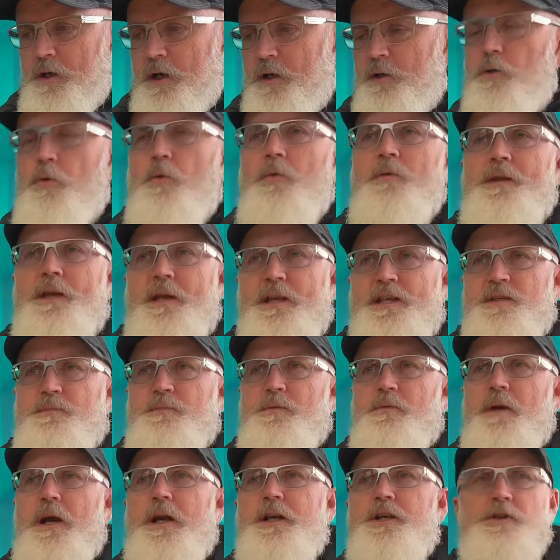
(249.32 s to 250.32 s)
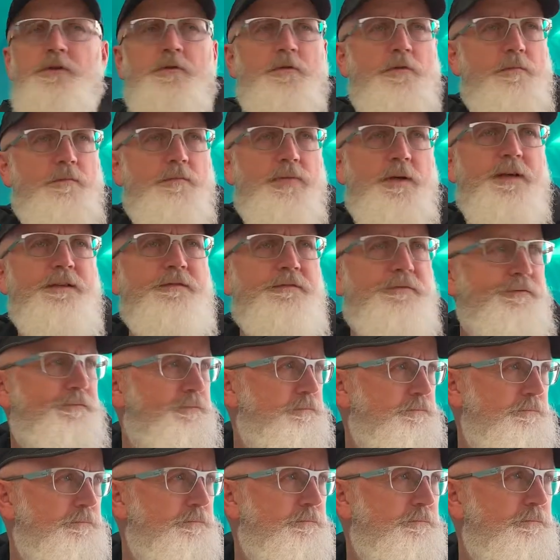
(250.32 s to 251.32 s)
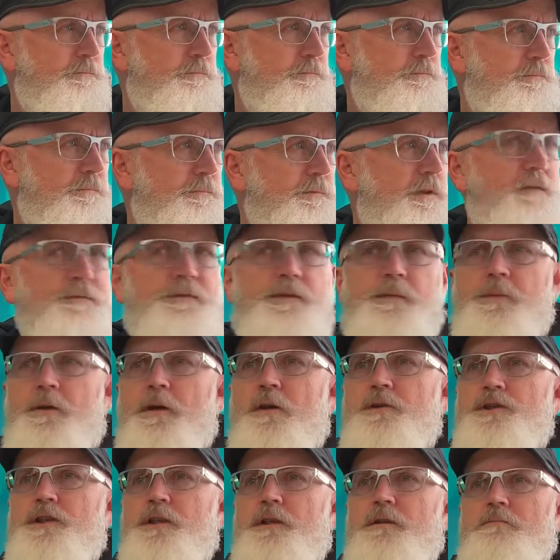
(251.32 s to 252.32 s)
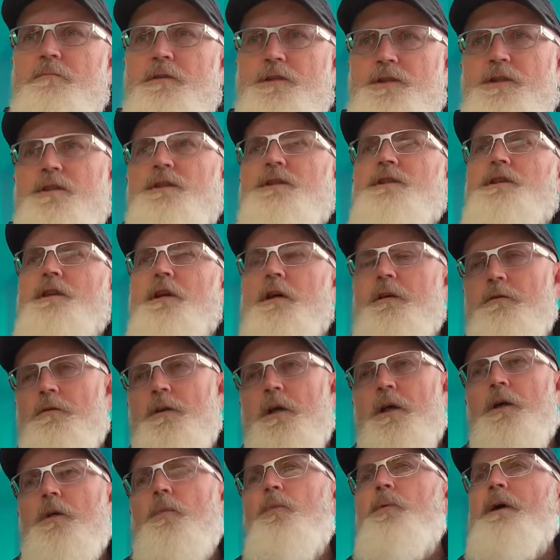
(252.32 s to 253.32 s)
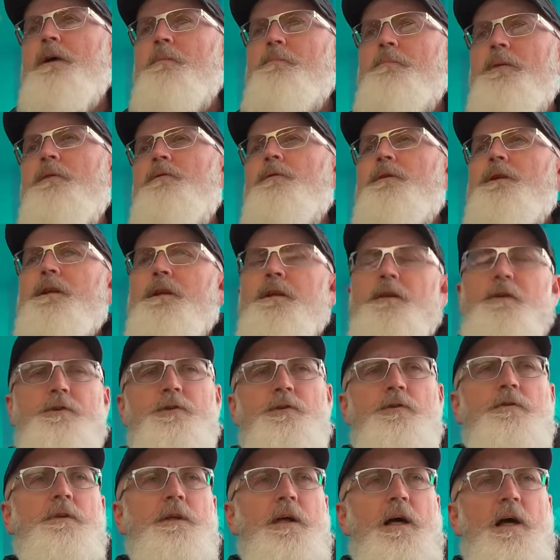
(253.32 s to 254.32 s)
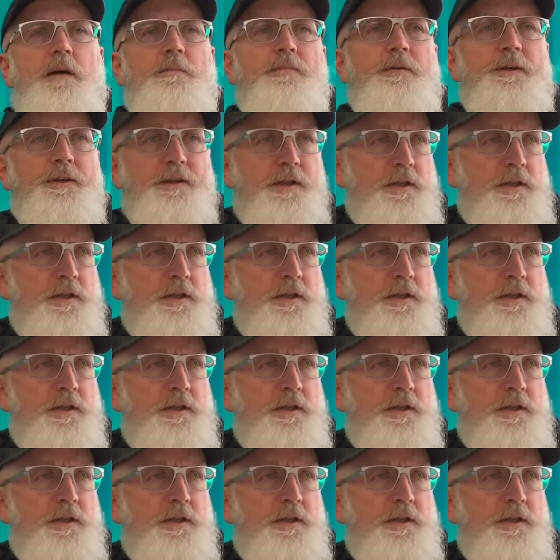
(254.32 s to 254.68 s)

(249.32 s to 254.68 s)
I call the aspirational brief of the project, which is, we're building a new library